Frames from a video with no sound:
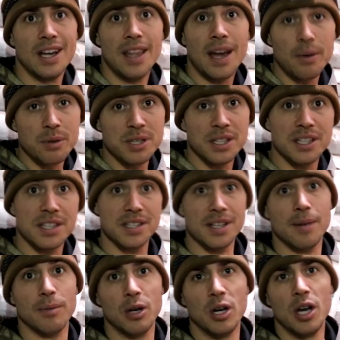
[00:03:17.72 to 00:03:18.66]
That was in the
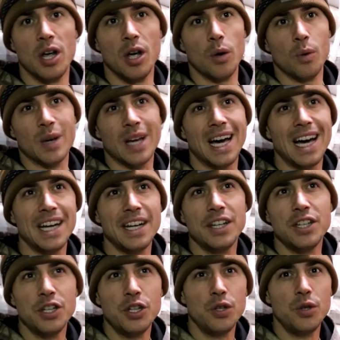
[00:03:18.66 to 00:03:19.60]
summer. We kind
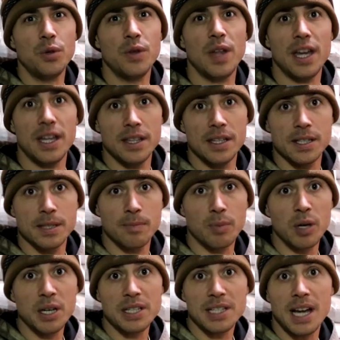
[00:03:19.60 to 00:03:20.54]
of knew that in the
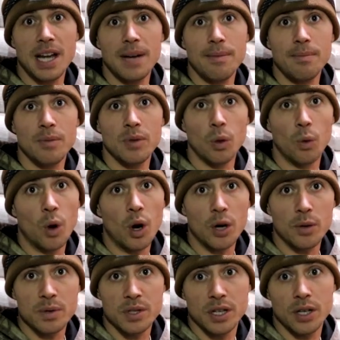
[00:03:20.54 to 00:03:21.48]
springtime, the
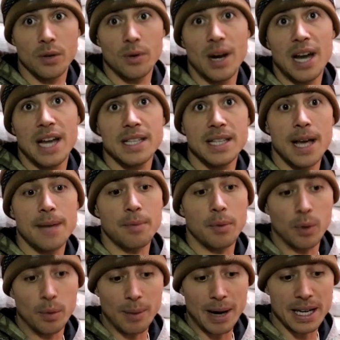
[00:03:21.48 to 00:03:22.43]
water was gonna rise up,
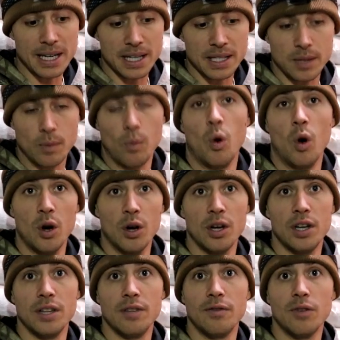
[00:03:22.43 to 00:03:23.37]
and we might get some water
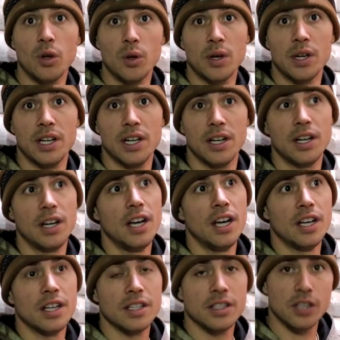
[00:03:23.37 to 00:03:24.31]
in the floor in here.
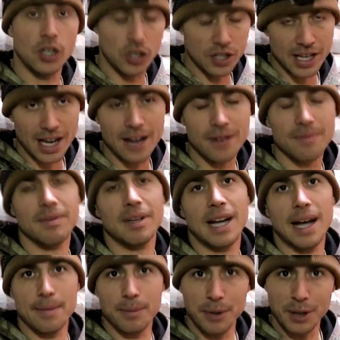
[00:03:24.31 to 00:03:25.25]
Turns out it
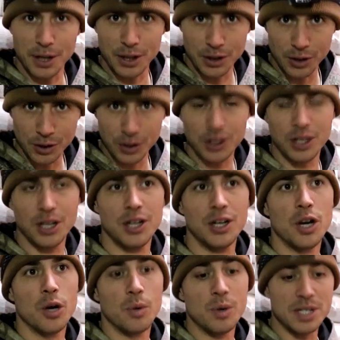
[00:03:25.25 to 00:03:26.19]
happened a lot
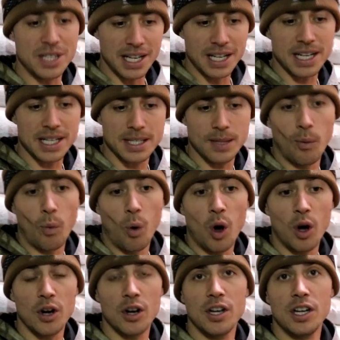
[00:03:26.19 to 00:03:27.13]
earlier. We did get some
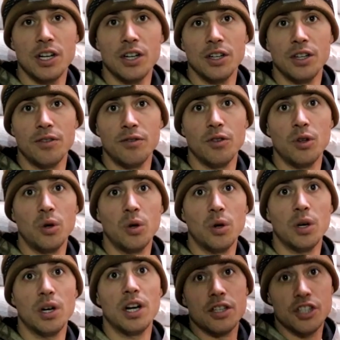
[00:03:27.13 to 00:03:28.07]
water in here on the
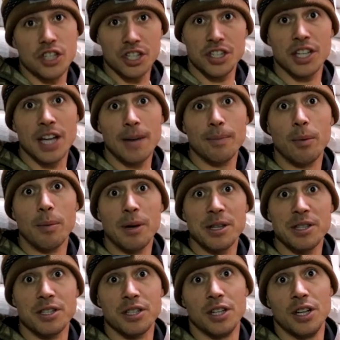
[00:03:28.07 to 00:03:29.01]
floor just a couple
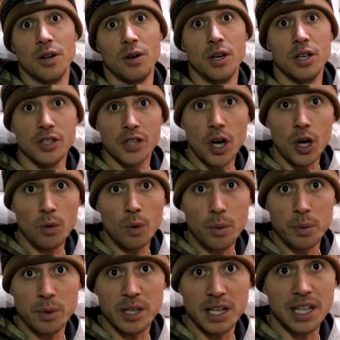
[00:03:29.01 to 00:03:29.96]
months ago. So
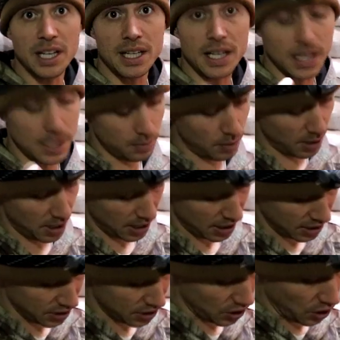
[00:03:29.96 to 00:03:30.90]
what we did is we
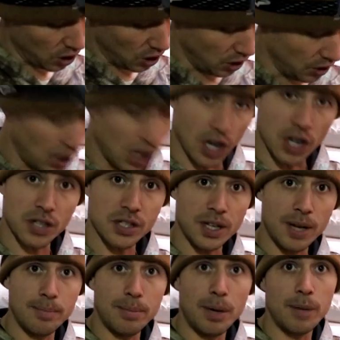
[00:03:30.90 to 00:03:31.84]
installed our
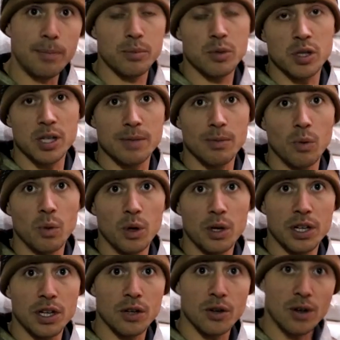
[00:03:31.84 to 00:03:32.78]
sump pump, which has been
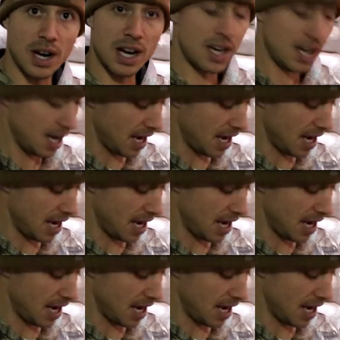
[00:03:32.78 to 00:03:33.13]
working great.